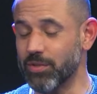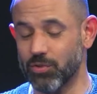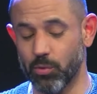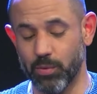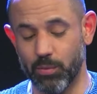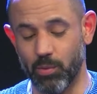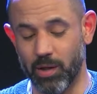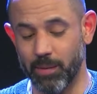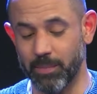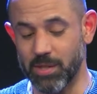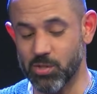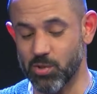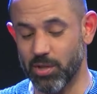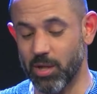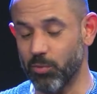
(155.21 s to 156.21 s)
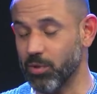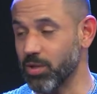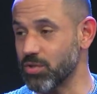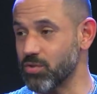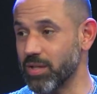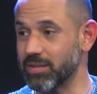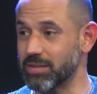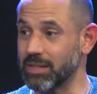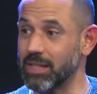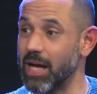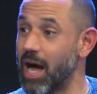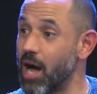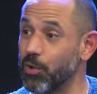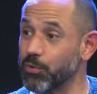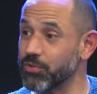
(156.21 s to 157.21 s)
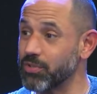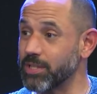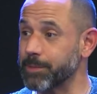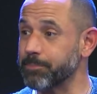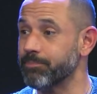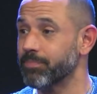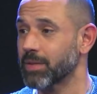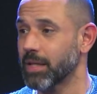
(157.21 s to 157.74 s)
So we want to make sure that we're addressing housing,